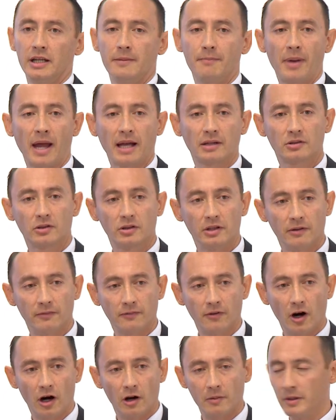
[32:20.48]
an impact on the
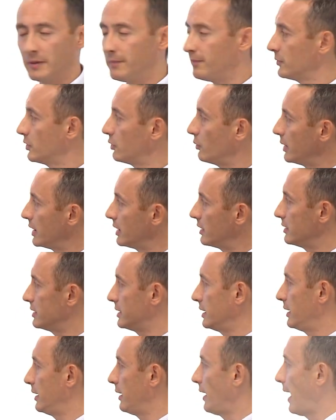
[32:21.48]
environment. Do we
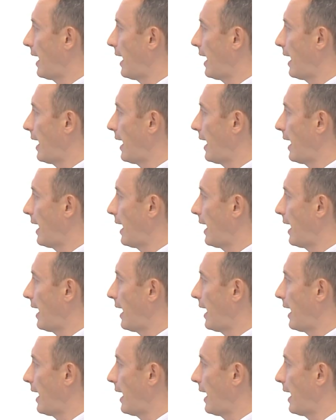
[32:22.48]
consider